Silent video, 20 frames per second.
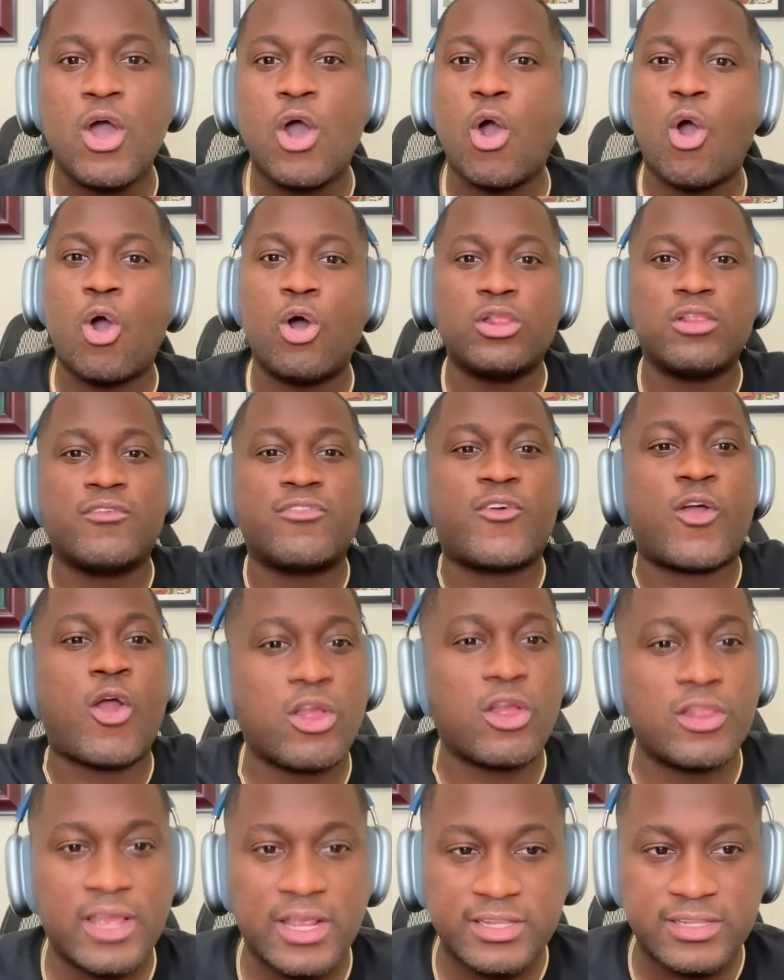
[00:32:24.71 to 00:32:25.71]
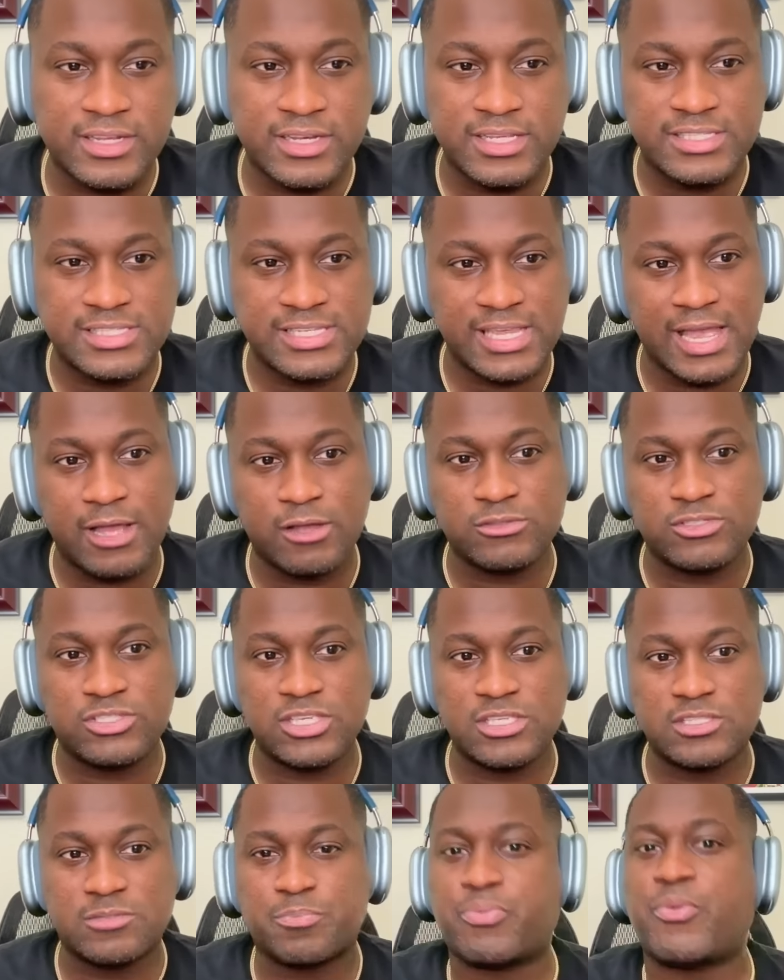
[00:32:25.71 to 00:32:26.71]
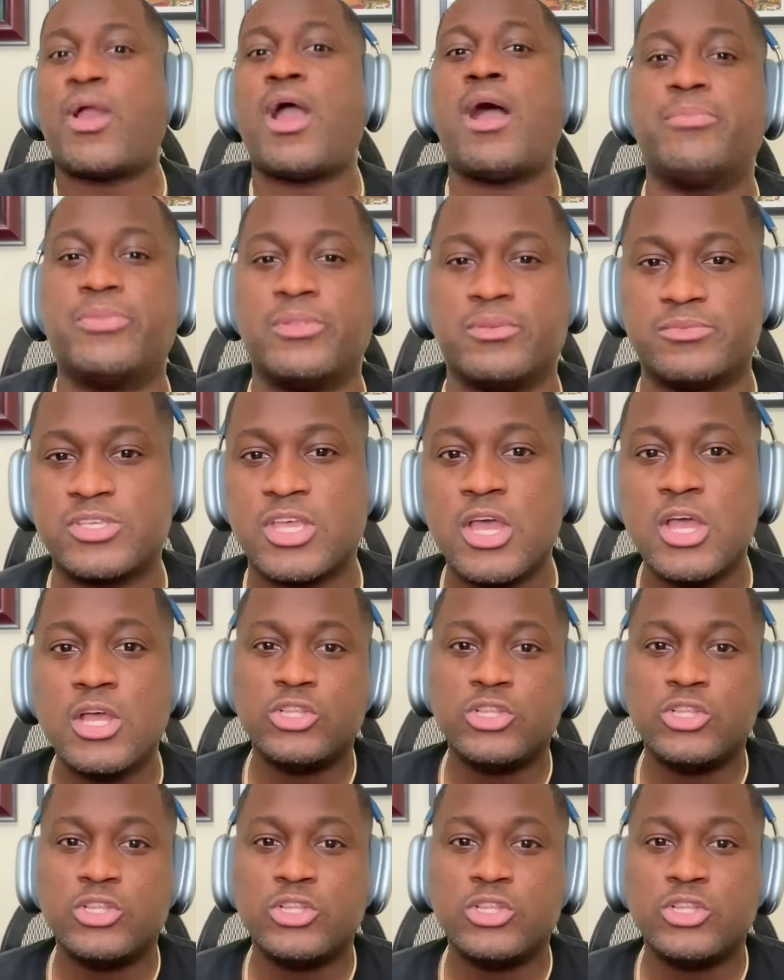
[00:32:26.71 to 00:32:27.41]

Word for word: all of Karl-Anthony Towns' problems.